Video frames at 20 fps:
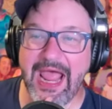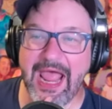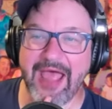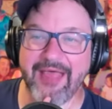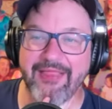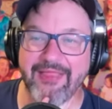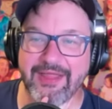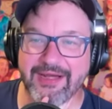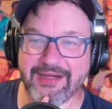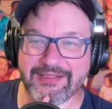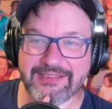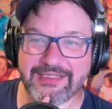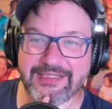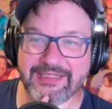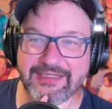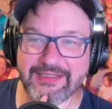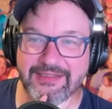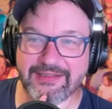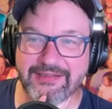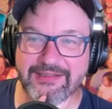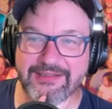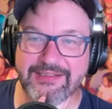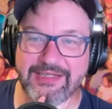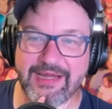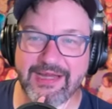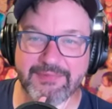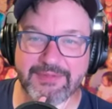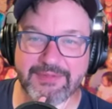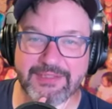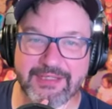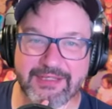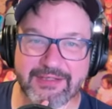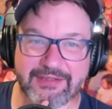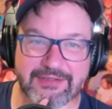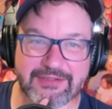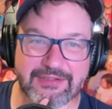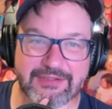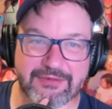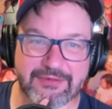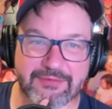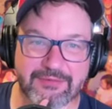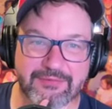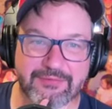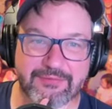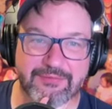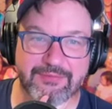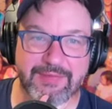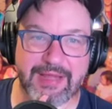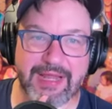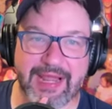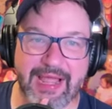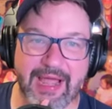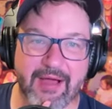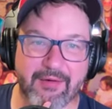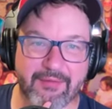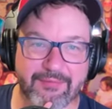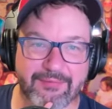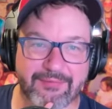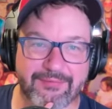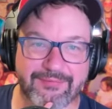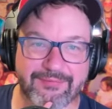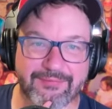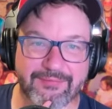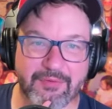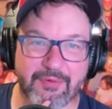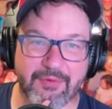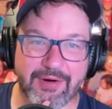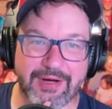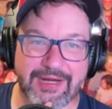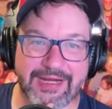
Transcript: and then as he steps in to make out more,